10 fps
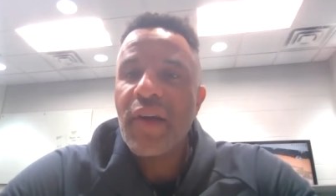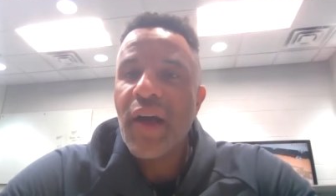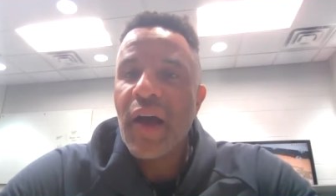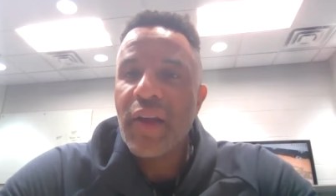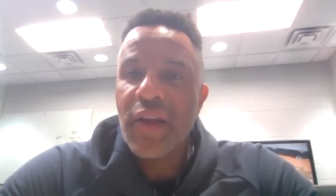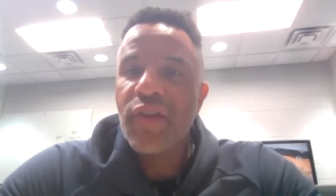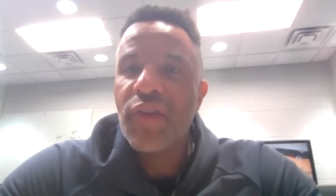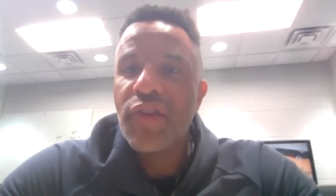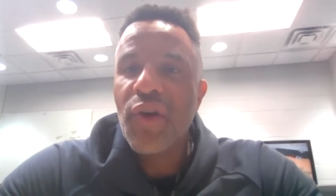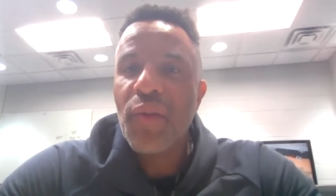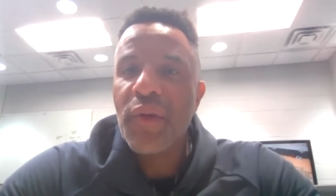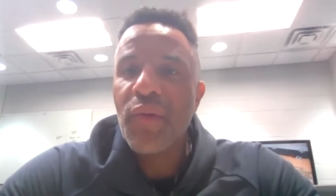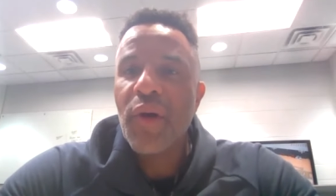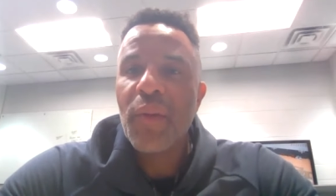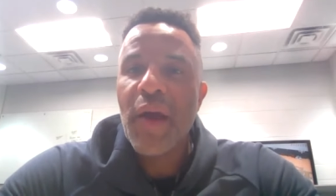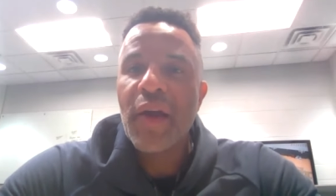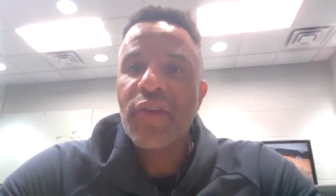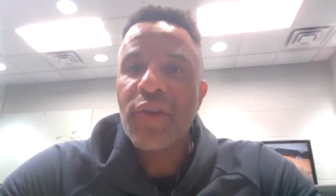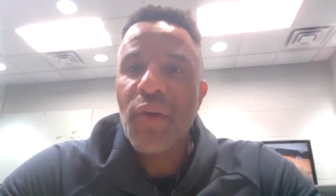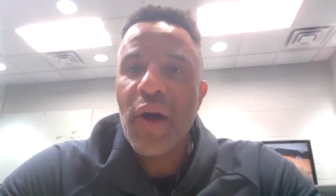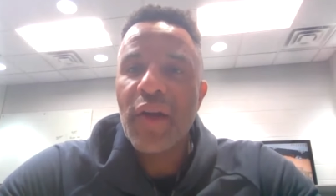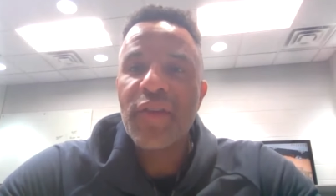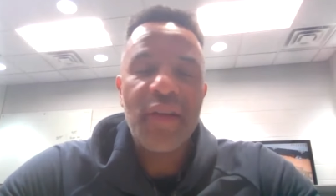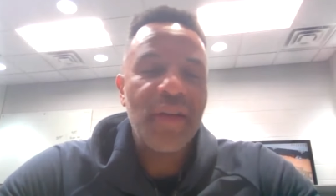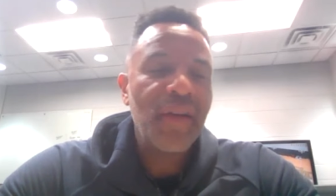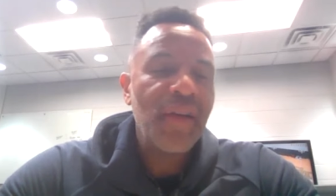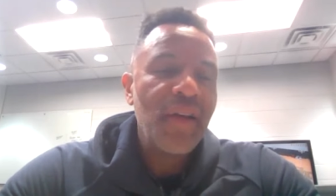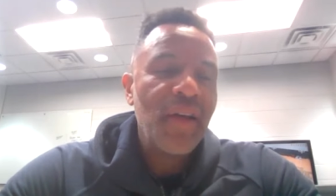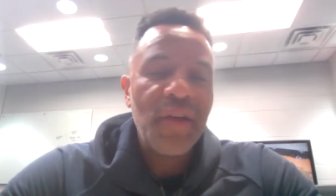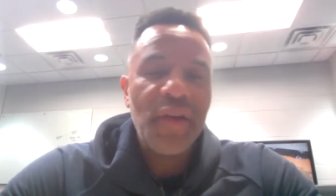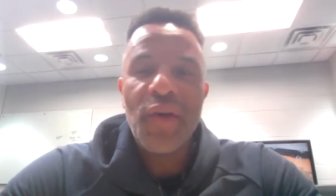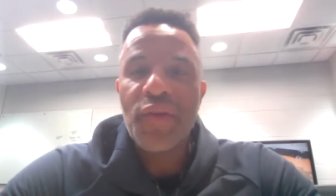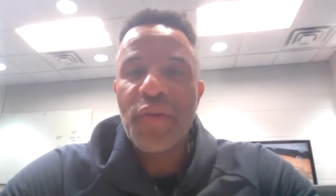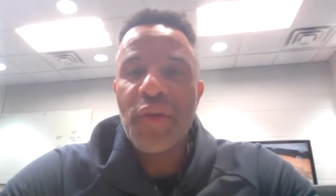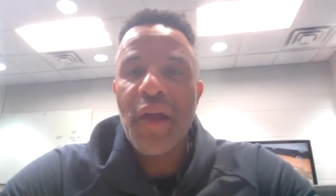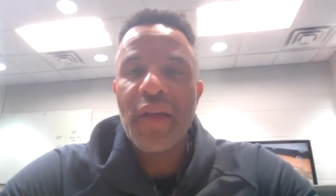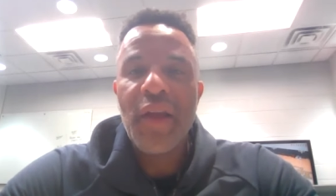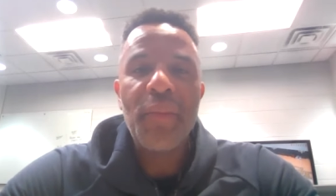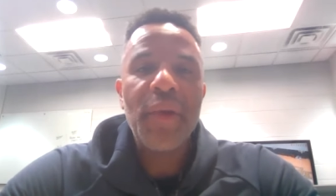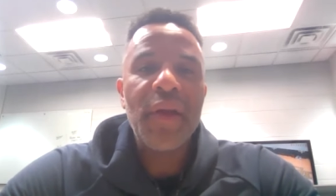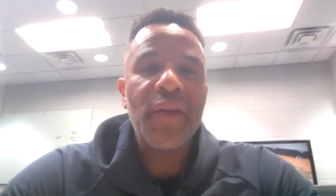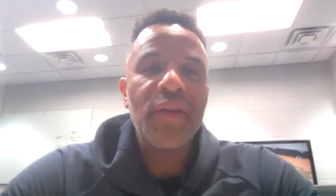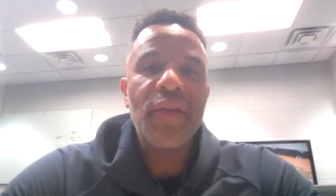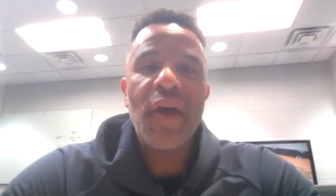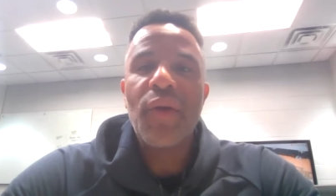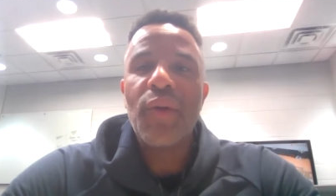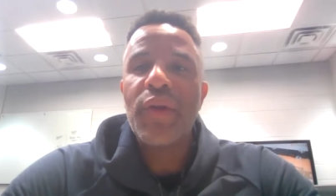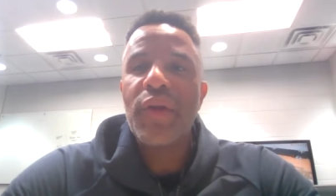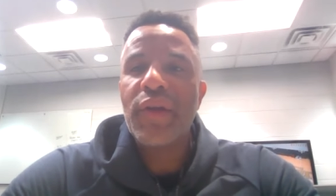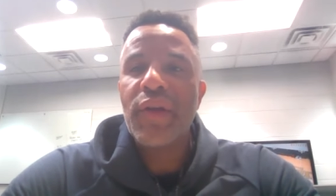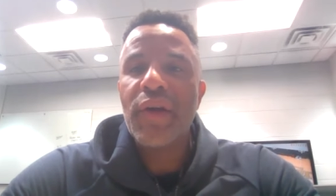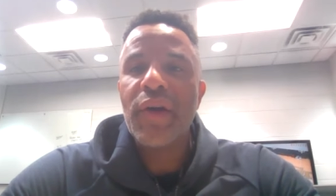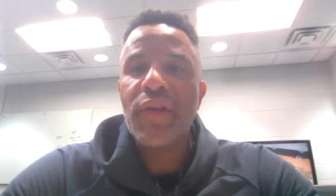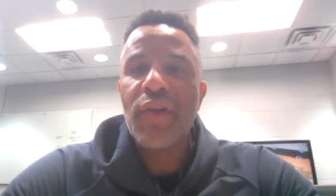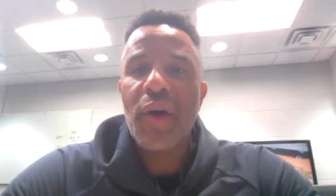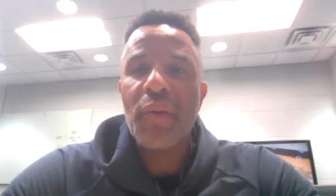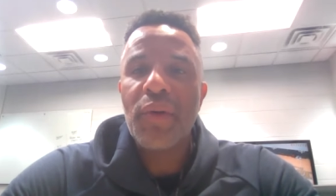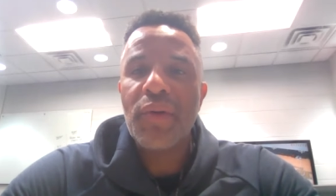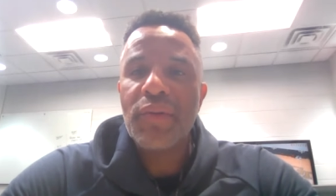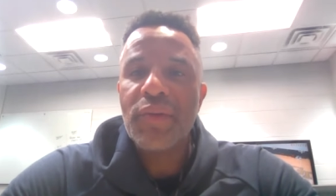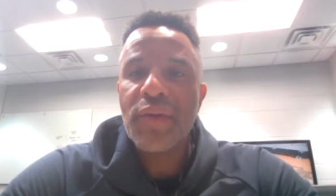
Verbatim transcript: I need you to show me what I'm actually watching. And, you know, so that that means he's not only good, he's humble,